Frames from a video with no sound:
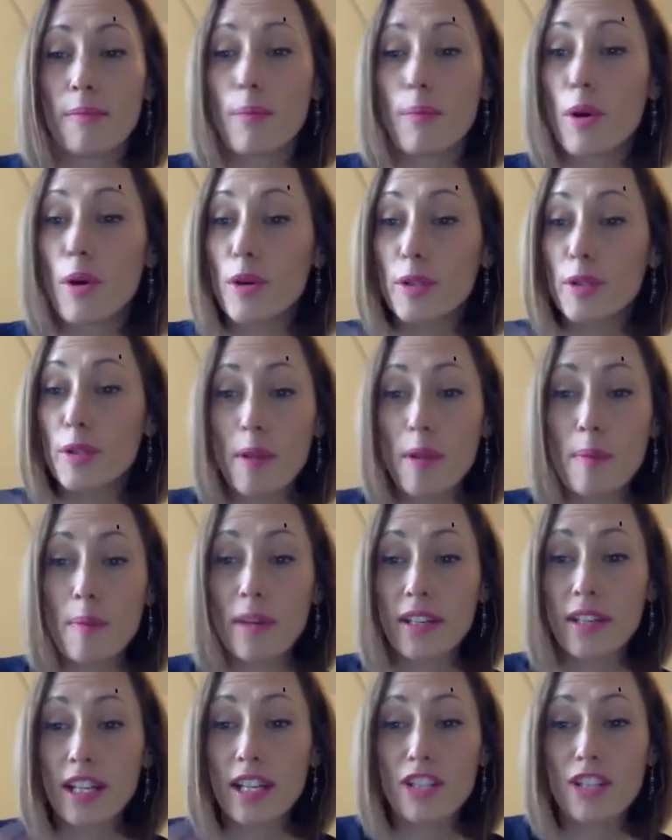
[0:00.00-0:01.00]
puts people
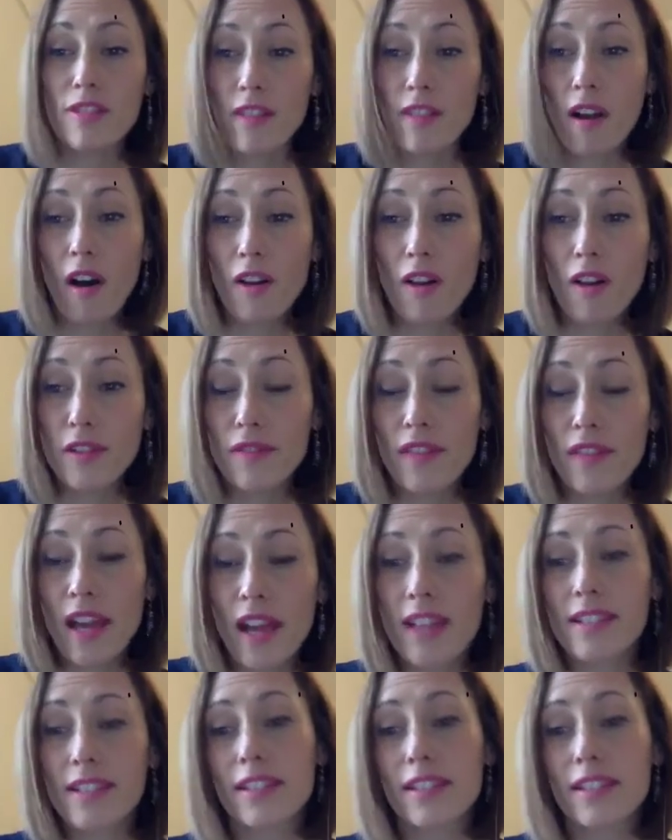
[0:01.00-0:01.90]
and nature at the heart of that.